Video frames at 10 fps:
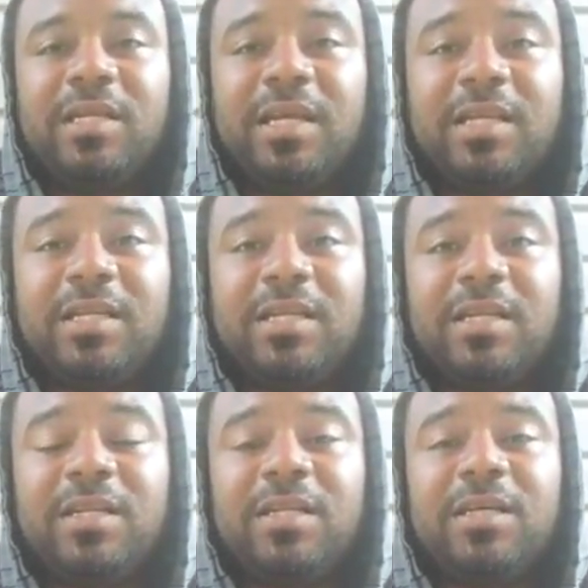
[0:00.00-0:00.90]
that
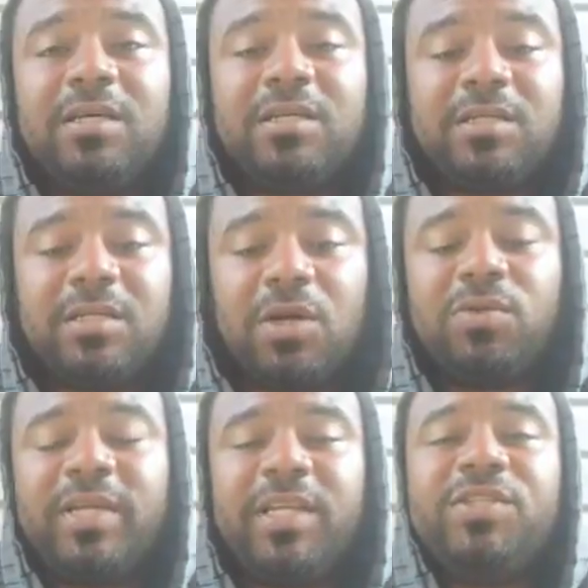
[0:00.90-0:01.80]
the
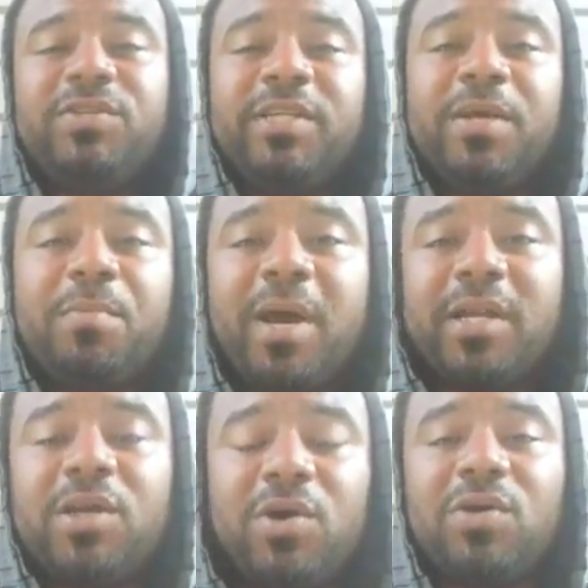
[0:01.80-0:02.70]
only injury that my
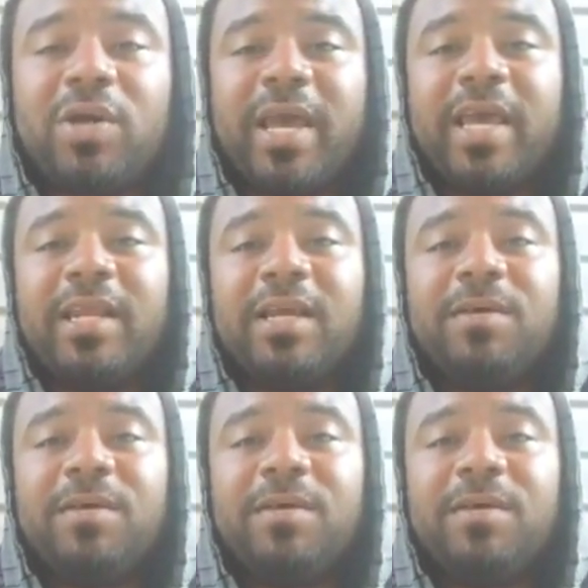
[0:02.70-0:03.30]
dog had